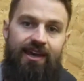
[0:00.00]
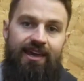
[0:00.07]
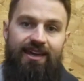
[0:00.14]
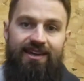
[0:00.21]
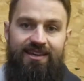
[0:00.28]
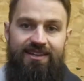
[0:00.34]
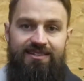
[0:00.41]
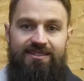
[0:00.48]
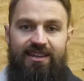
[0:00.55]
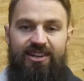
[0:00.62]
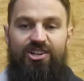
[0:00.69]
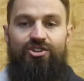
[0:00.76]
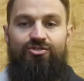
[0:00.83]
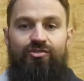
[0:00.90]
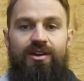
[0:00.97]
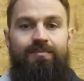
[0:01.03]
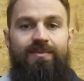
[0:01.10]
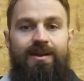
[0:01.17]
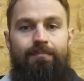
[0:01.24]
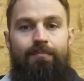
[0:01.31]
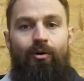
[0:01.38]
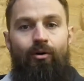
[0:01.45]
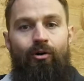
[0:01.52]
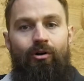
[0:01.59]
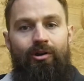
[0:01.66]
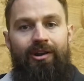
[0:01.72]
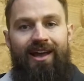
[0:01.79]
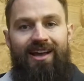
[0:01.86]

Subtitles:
is extremely important,